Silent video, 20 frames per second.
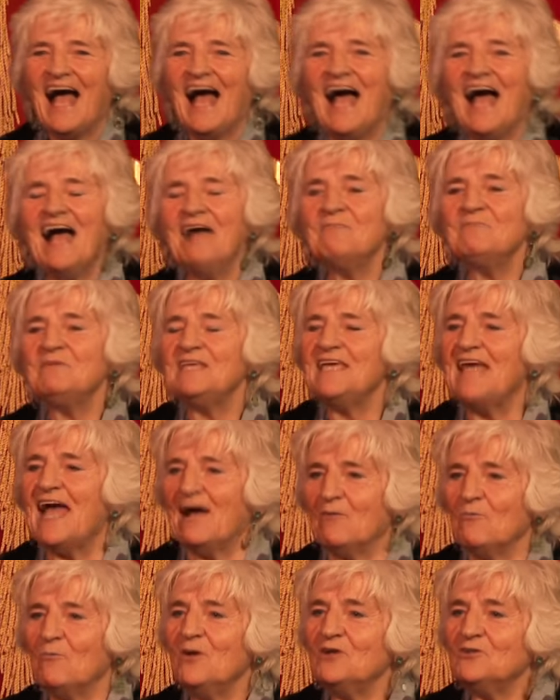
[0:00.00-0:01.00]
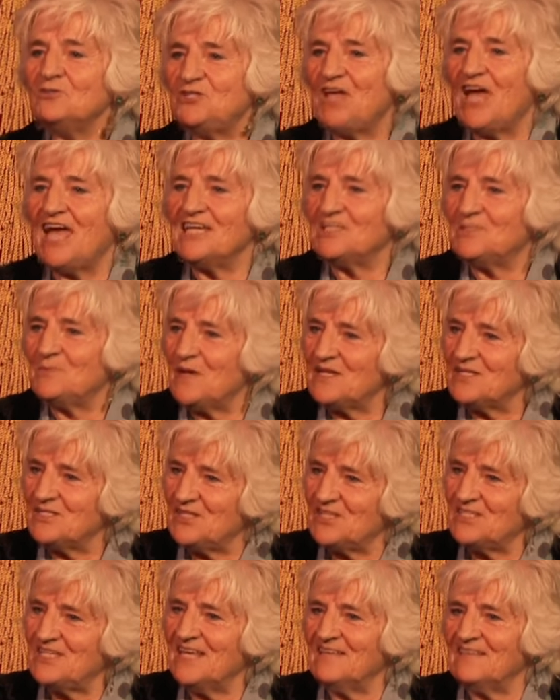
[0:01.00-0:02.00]
Um, yeah, Will Shakespeare
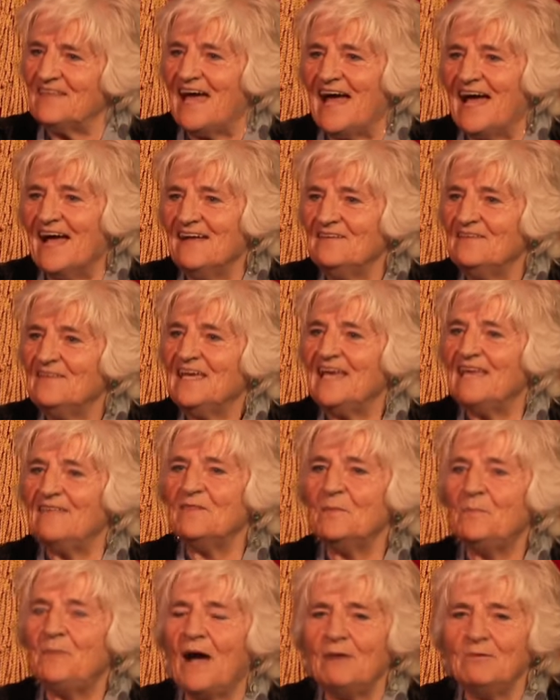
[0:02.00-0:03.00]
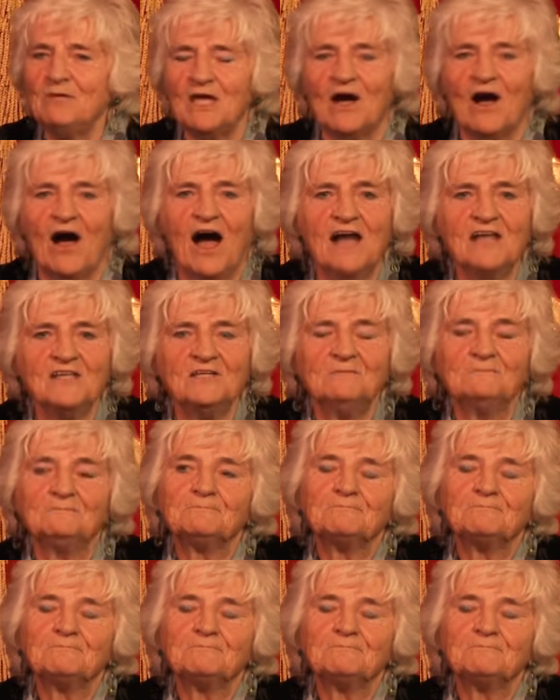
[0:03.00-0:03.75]
sitting there in the pub yard.